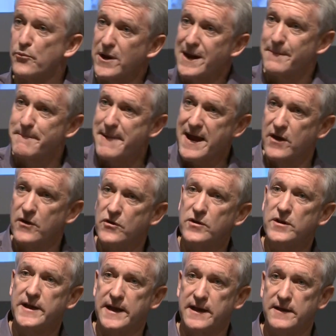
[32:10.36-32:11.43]
bring it back
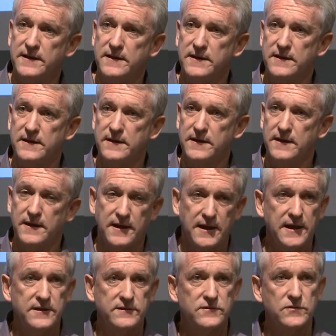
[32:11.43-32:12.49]
earlier
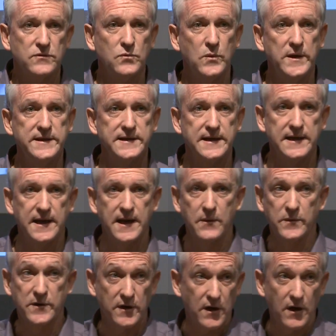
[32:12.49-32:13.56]
into winter.
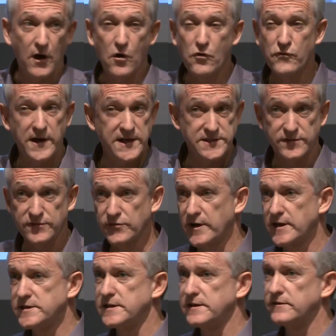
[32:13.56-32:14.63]
And we've got a whole range of
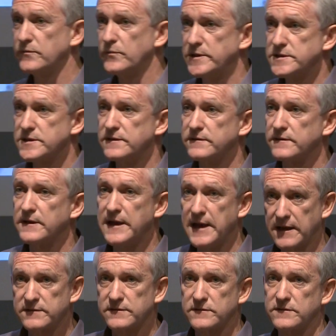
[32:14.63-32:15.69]
strategies, which is the
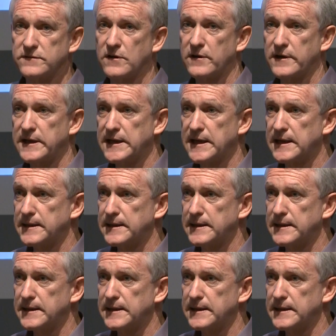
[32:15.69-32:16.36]
next exciting